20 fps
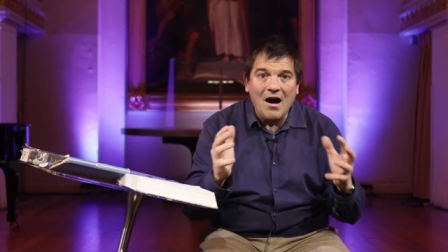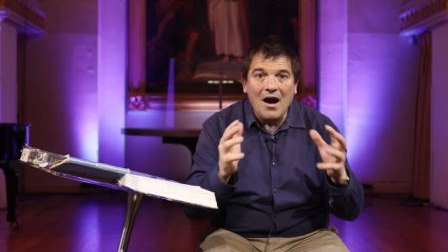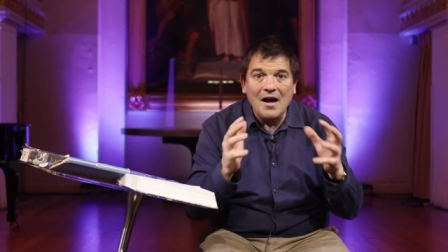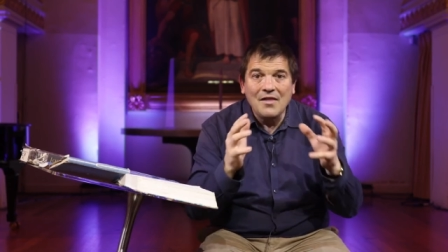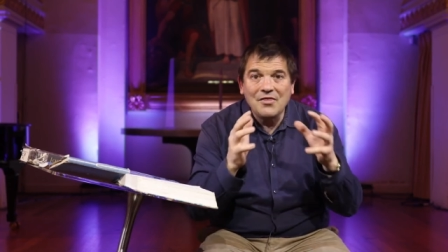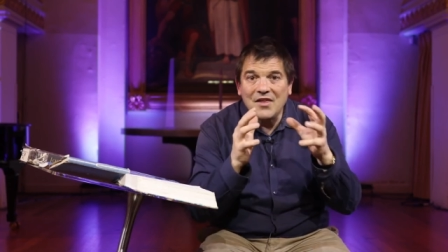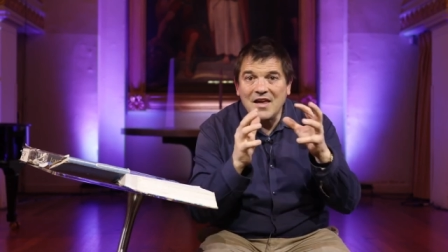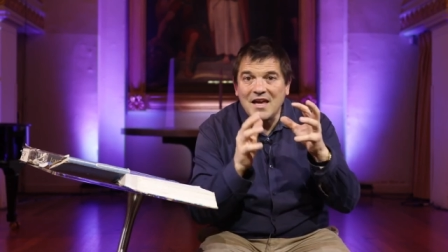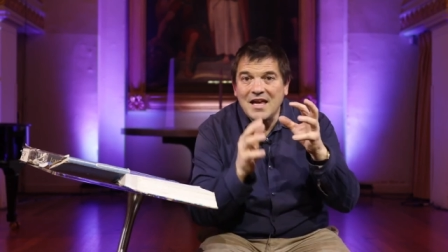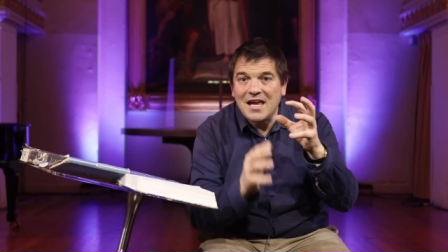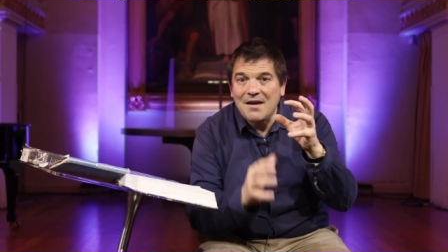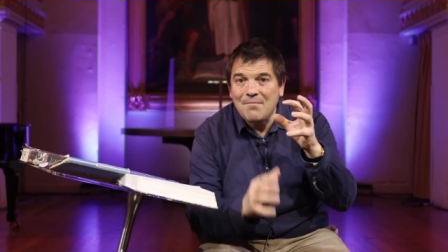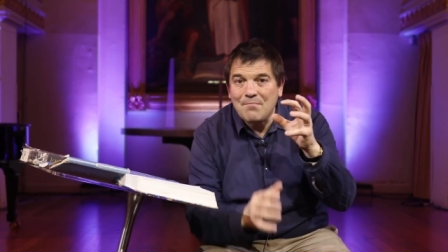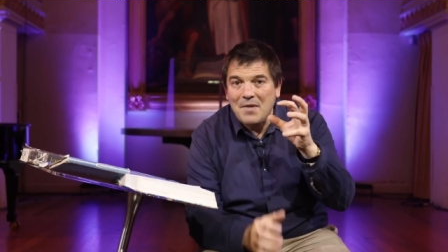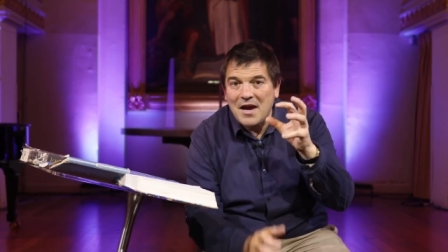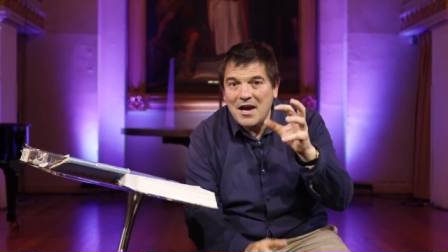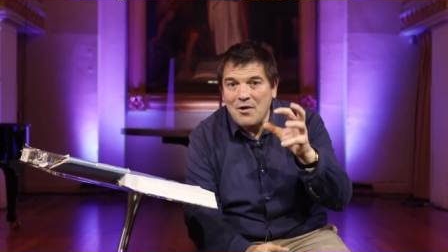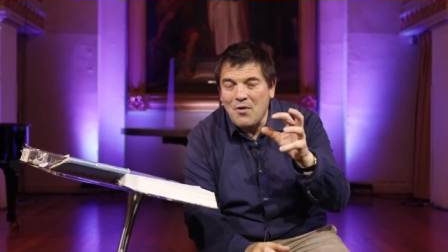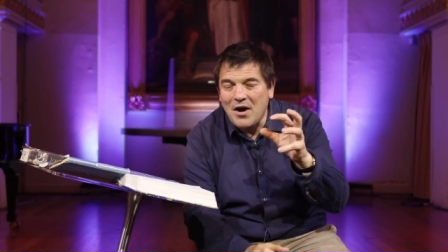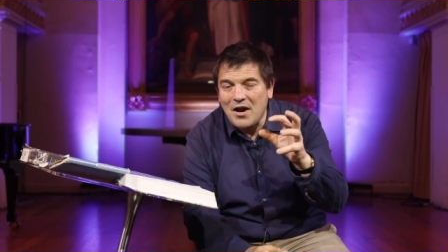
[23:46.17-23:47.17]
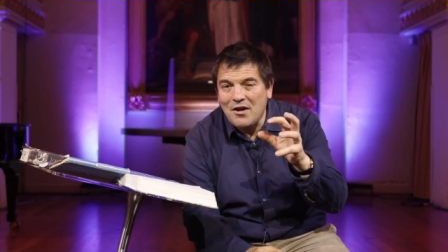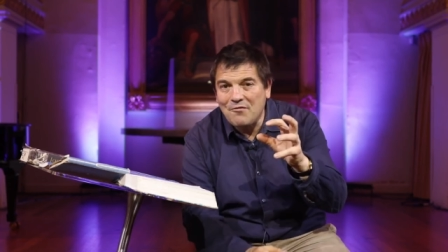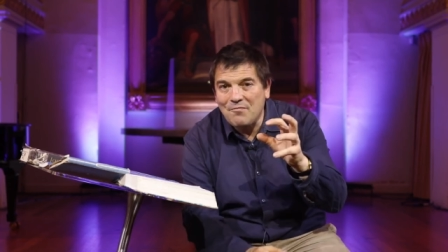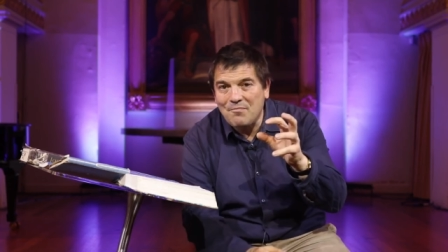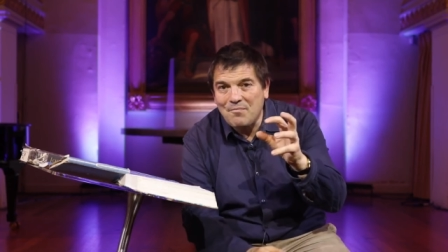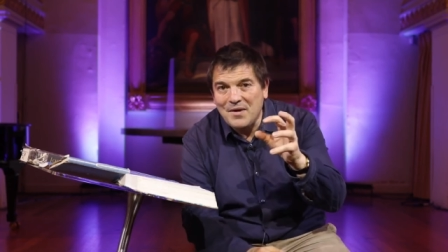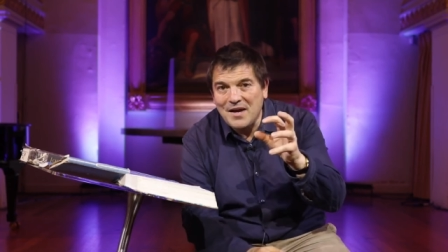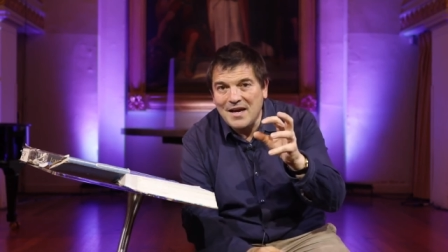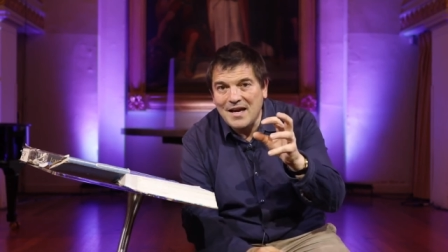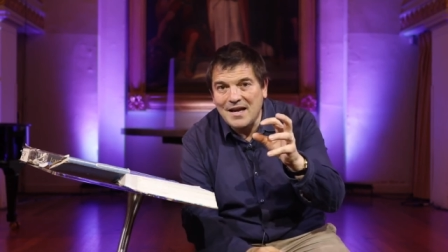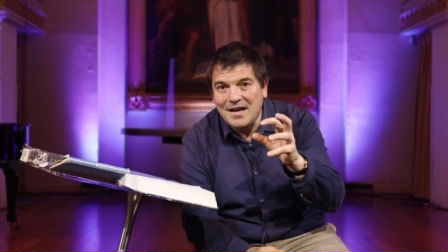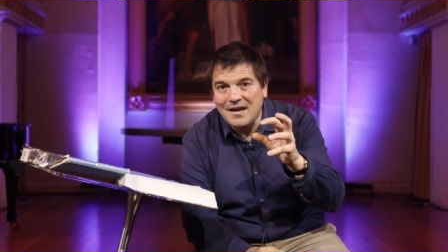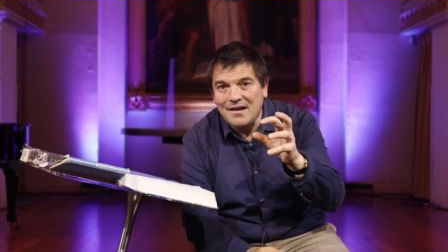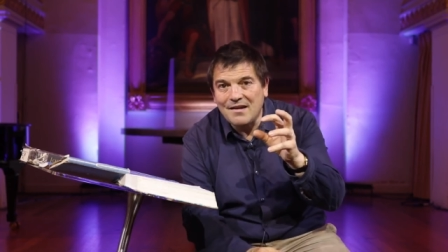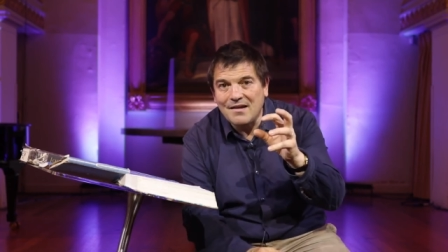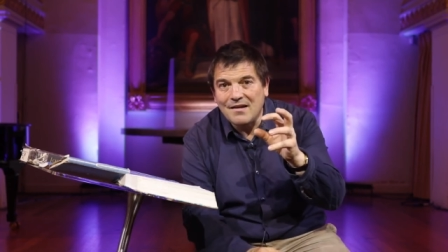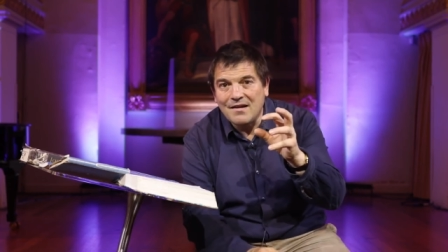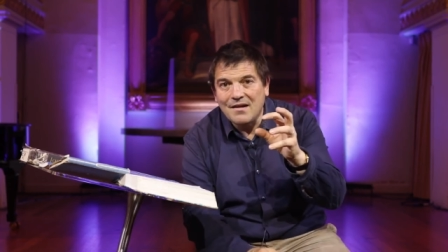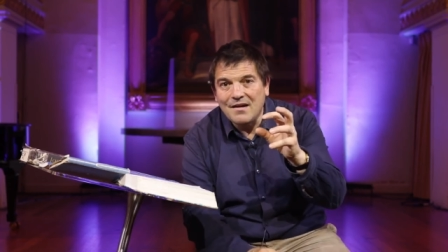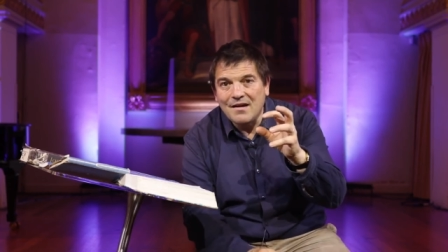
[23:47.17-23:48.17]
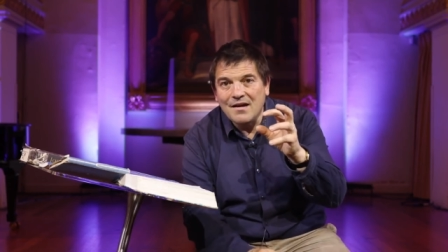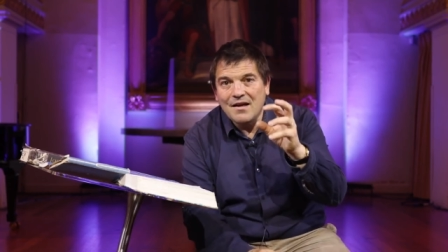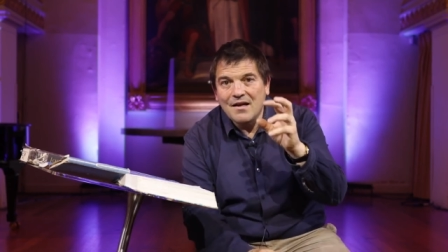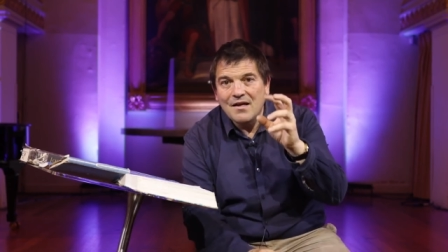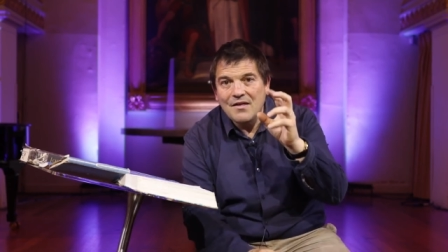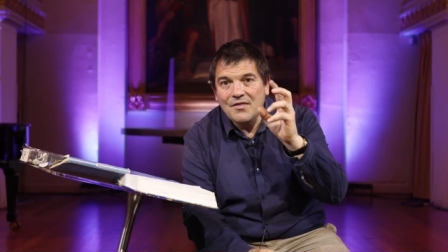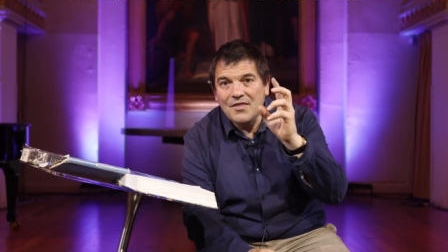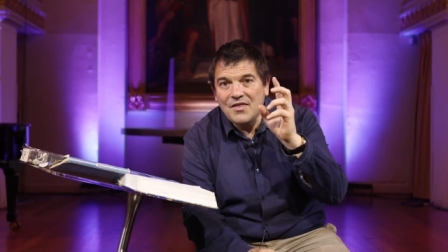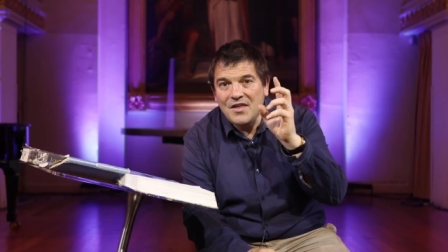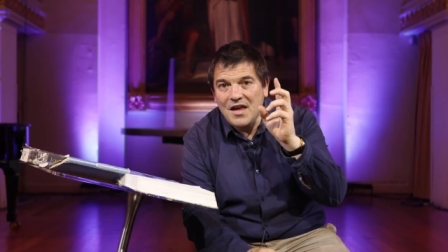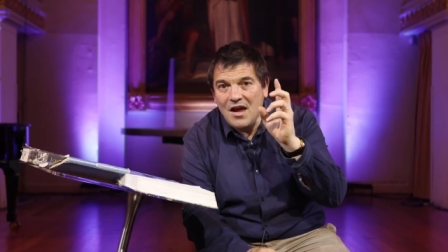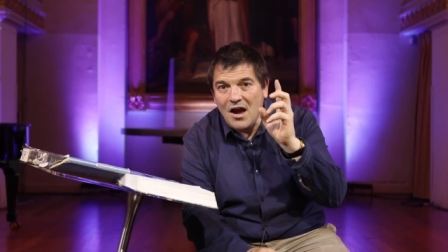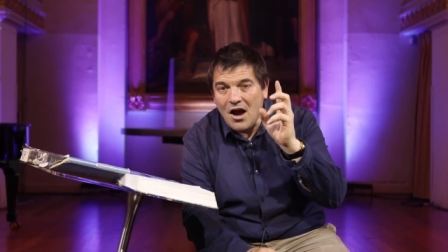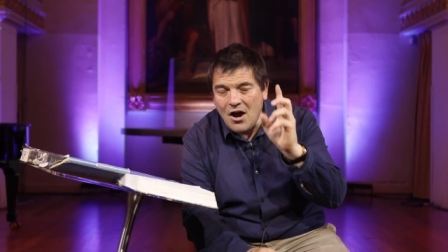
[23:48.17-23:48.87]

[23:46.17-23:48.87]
I think it may well have been the